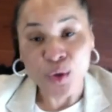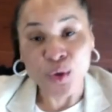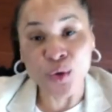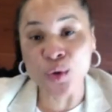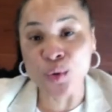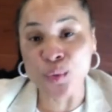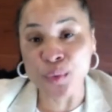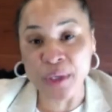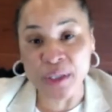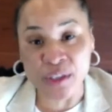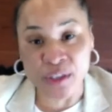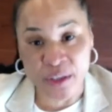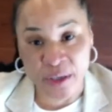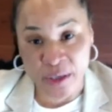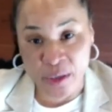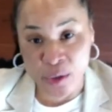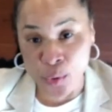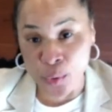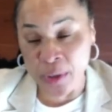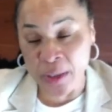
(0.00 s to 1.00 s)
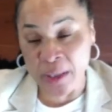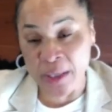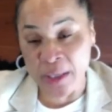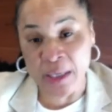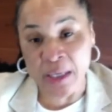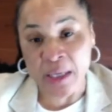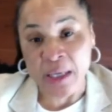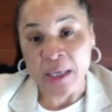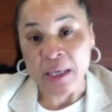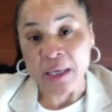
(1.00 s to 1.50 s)
who we
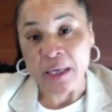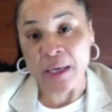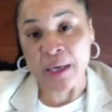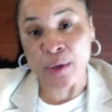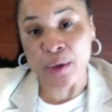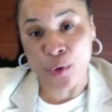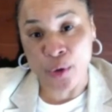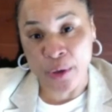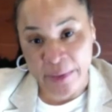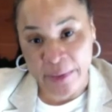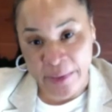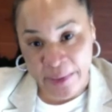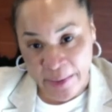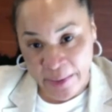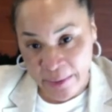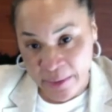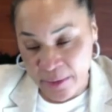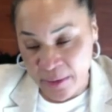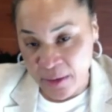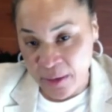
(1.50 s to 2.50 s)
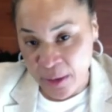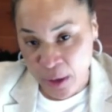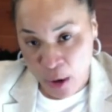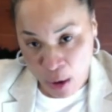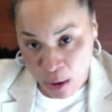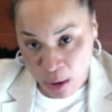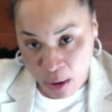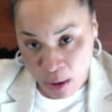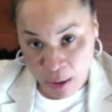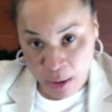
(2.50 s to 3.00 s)
genuinely and organically
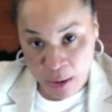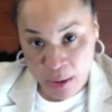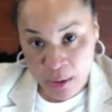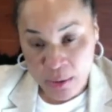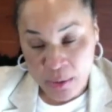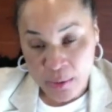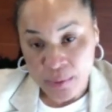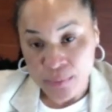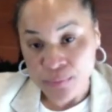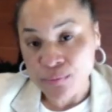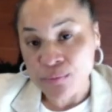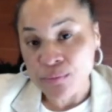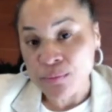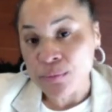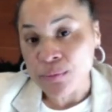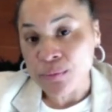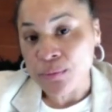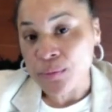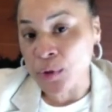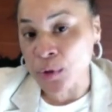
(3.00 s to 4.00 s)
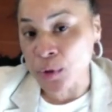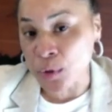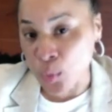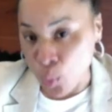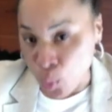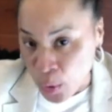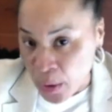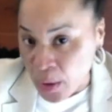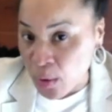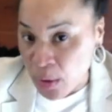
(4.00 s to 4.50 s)
are you know,
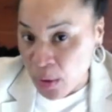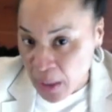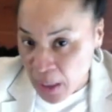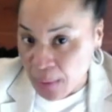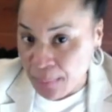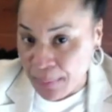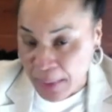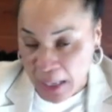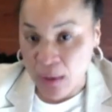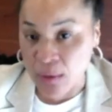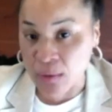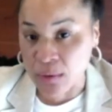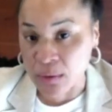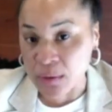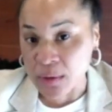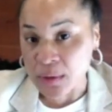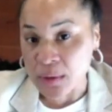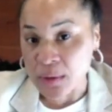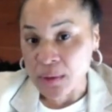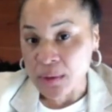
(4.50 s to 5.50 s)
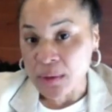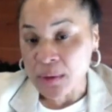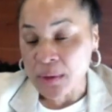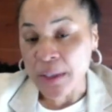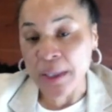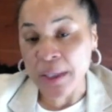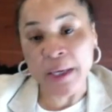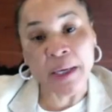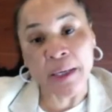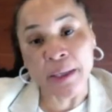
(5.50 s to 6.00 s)
will come out.
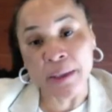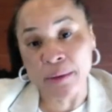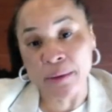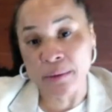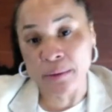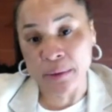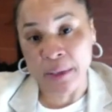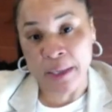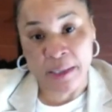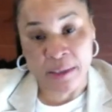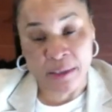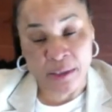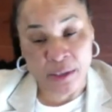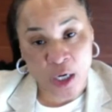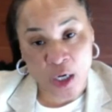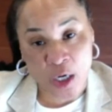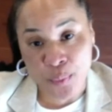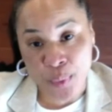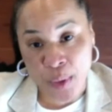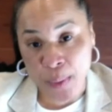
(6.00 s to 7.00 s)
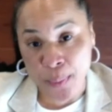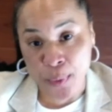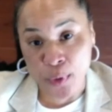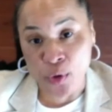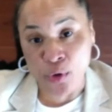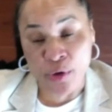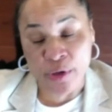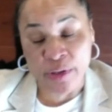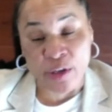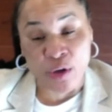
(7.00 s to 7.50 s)
And as young people,
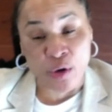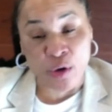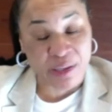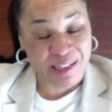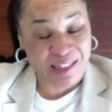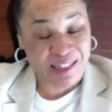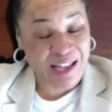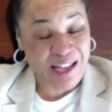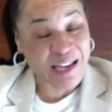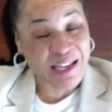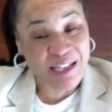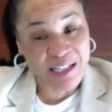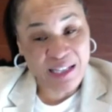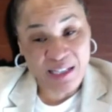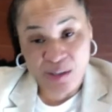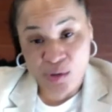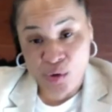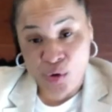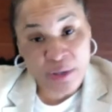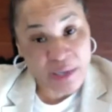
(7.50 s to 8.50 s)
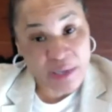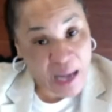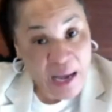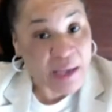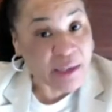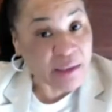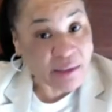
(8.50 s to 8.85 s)
you're either gonna like it or not.